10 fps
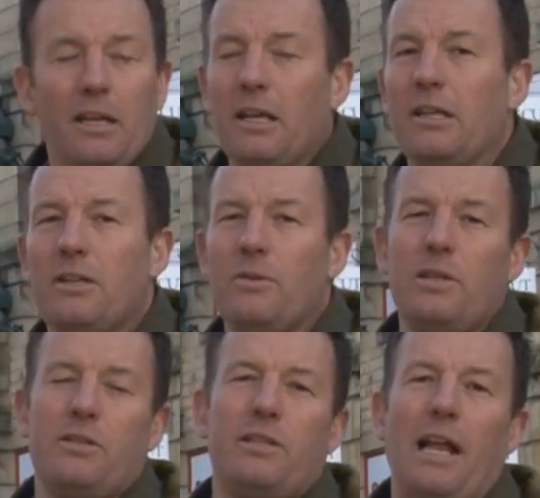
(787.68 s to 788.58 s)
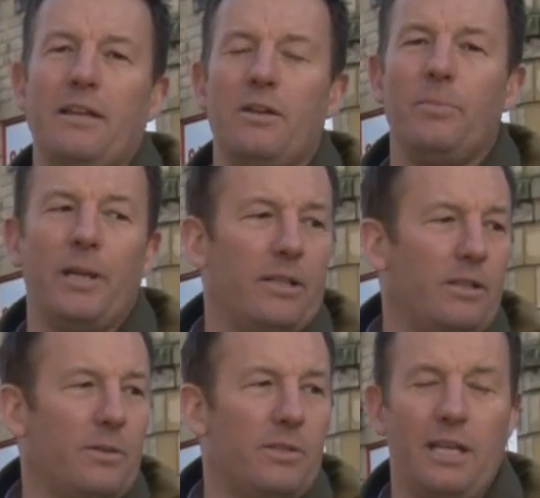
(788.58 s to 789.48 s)
You can do this standing up, you can
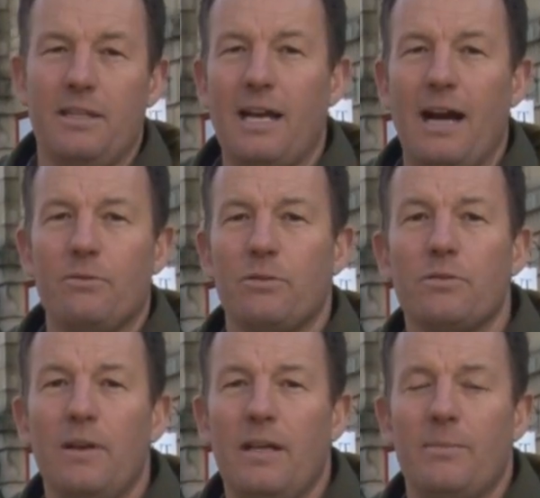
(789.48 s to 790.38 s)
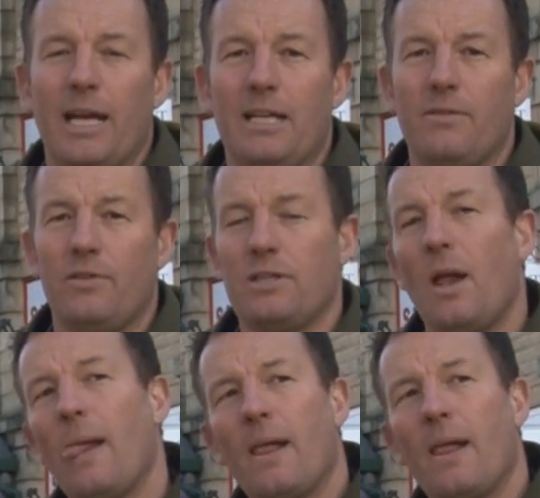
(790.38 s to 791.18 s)
do it sitting down, doesn't really make any difference.